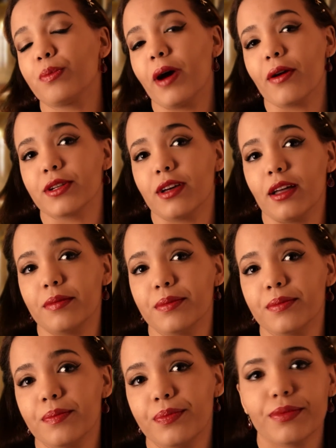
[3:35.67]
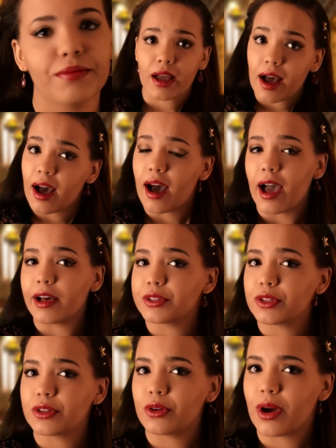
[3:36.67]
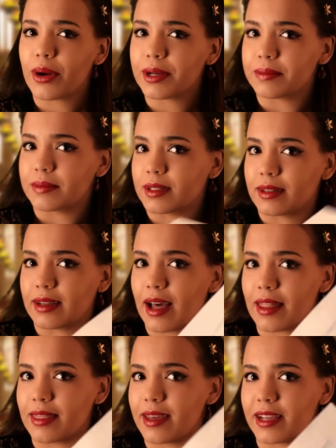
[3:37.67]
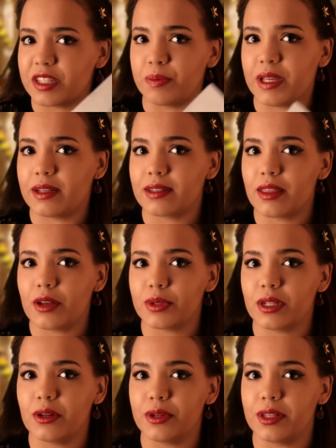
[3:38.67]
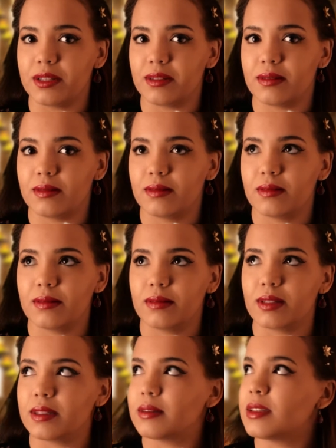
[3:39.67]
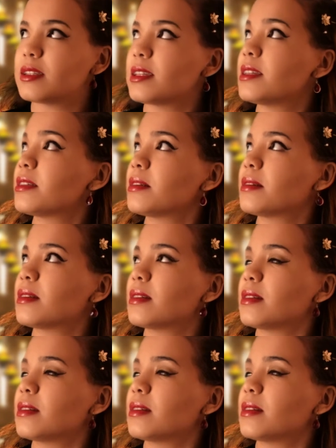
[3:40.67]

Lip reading: for the pyroton. I also don't know how I got this, because I thought I was alone in this. Is